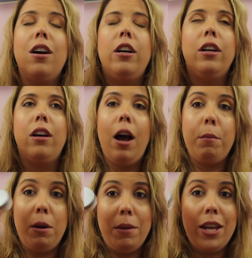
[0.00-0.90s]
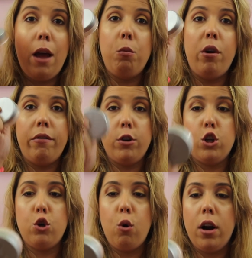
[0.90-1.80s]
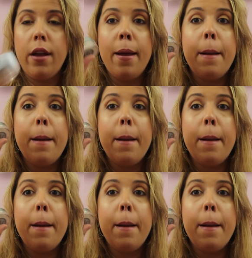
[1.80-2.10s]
Oh, I'm going to be getting one for sure.